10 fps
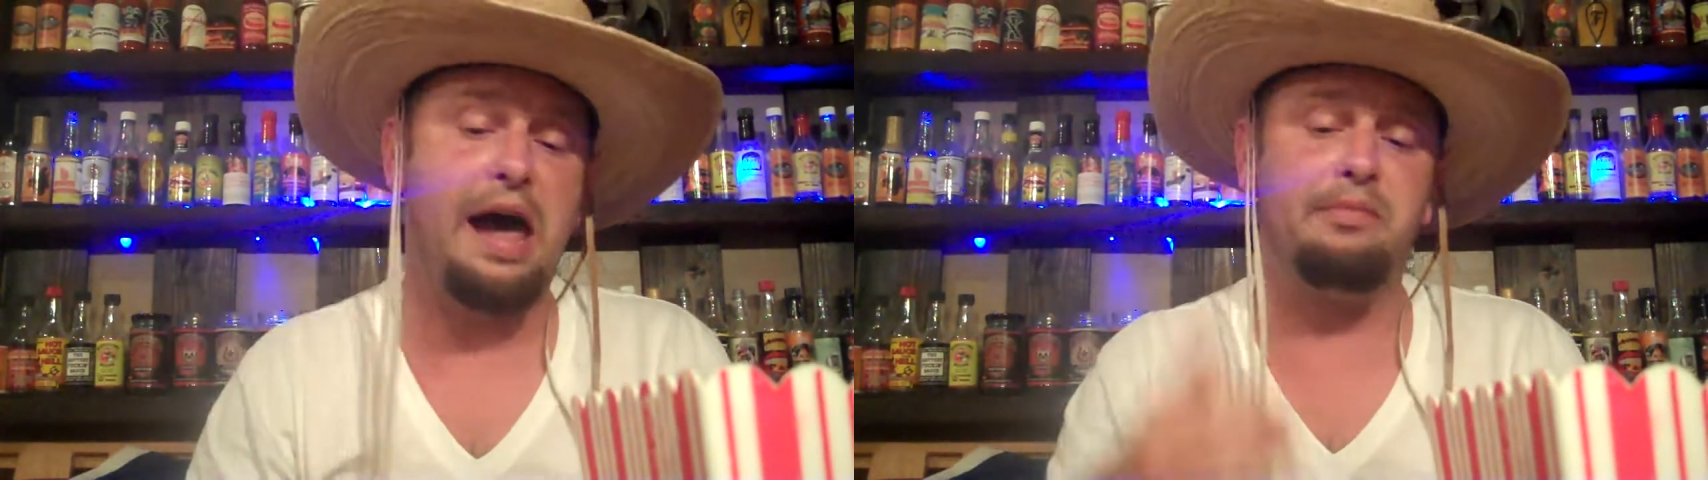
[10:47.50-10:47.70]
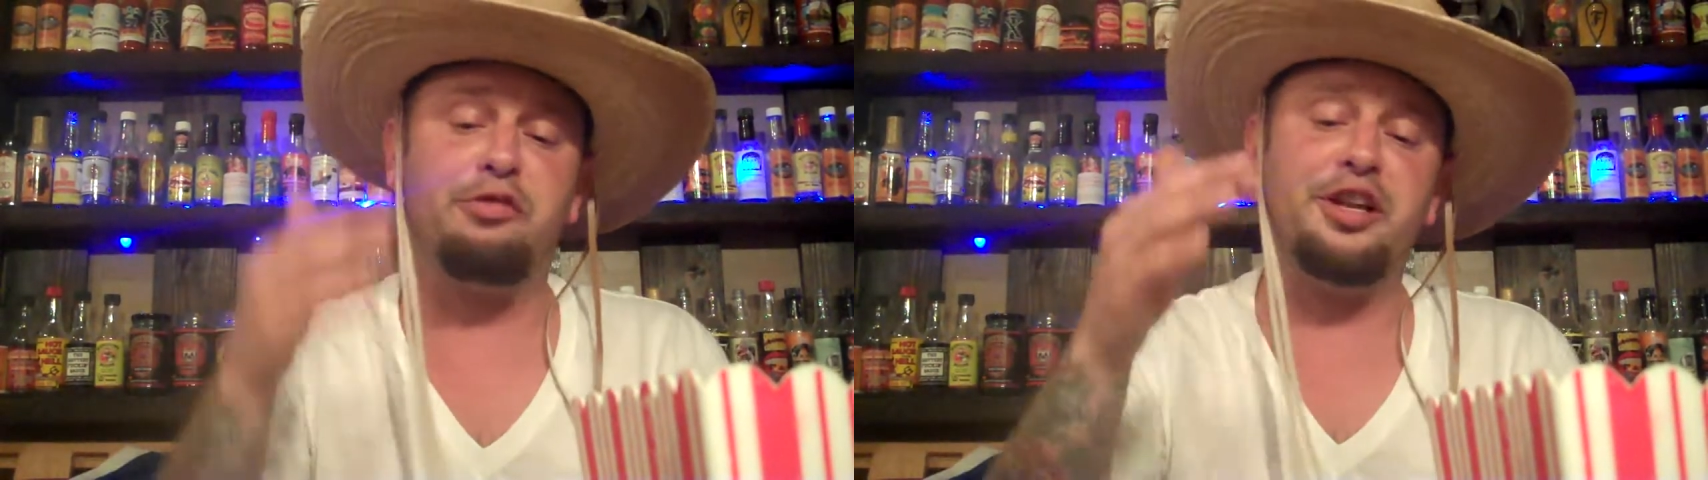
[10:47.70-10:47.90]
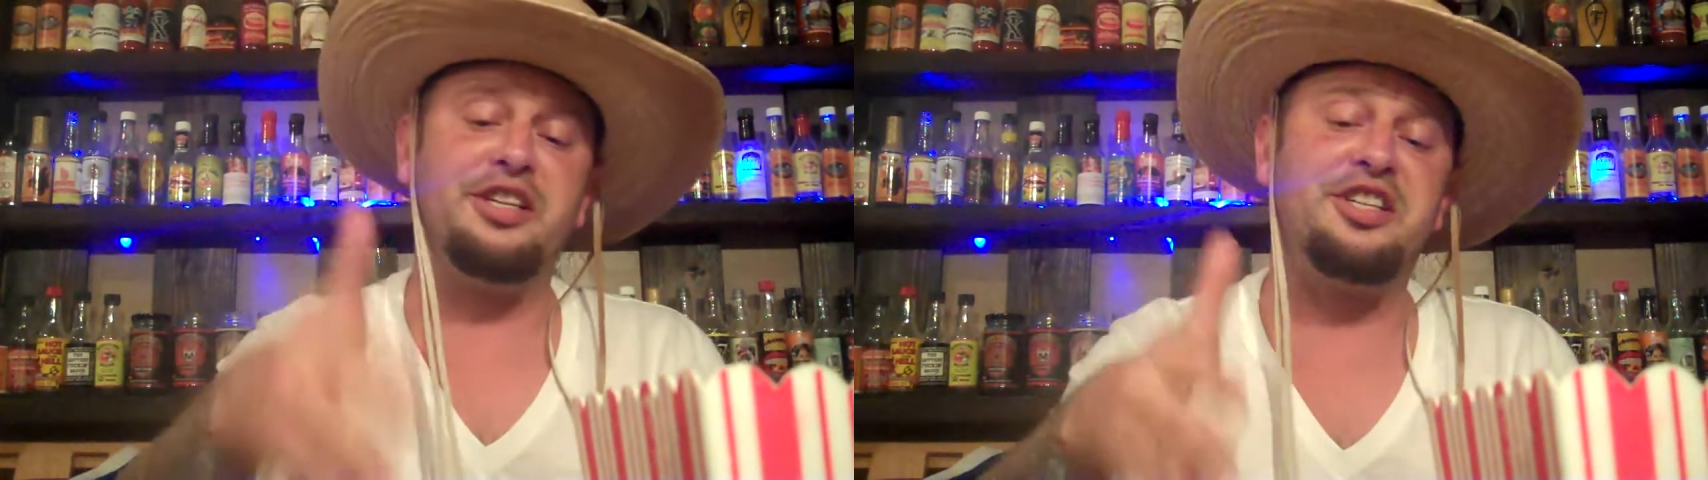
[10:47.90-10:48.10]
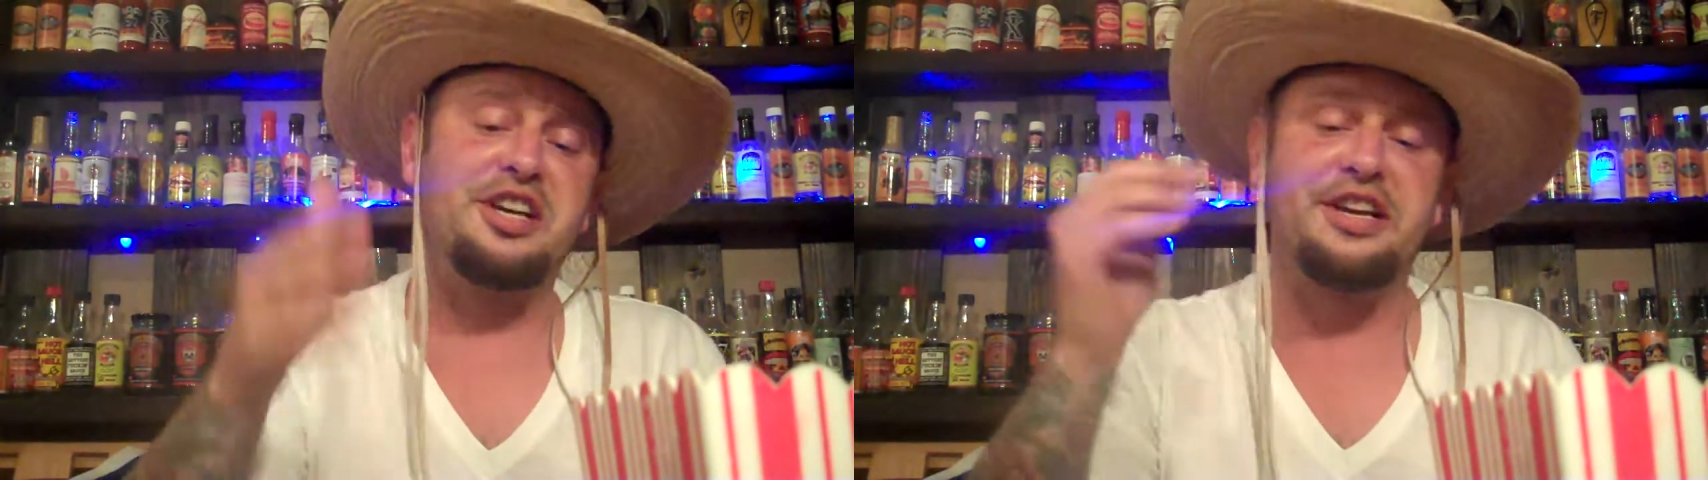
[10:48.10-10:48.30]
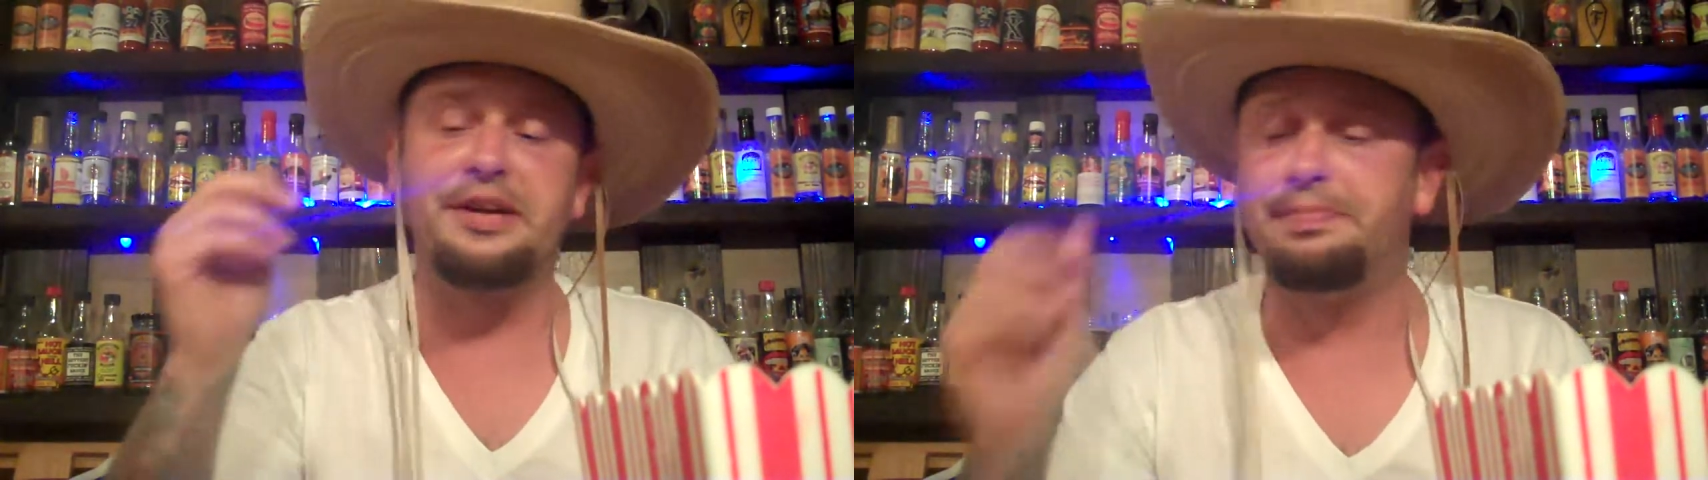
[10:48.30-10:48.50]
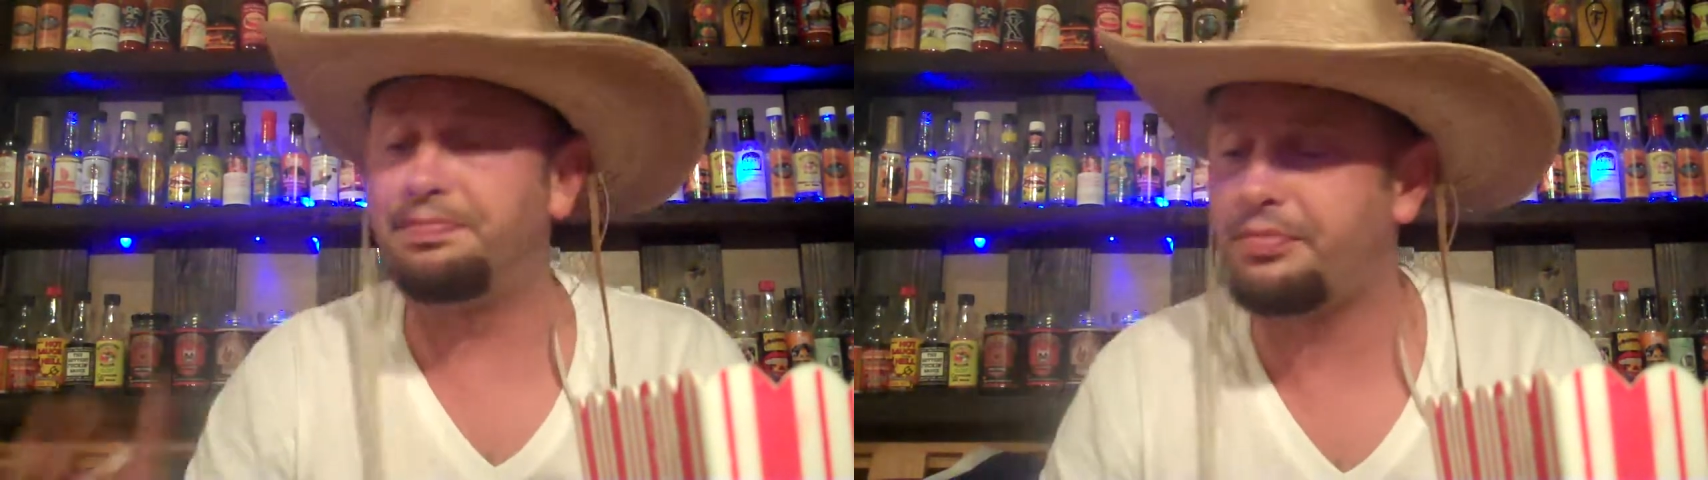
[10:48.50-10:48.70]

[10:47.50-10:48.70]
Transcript: I'm really digging it.